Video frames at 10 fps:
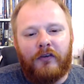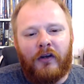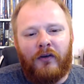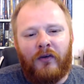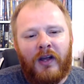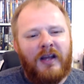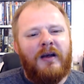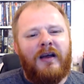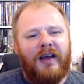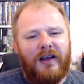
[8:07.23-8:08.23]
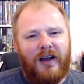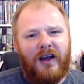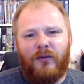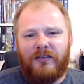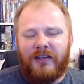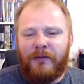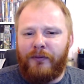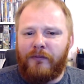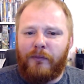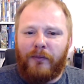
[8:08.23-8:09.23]
So I would say
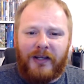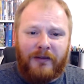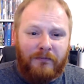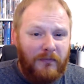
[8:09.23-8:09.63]
probably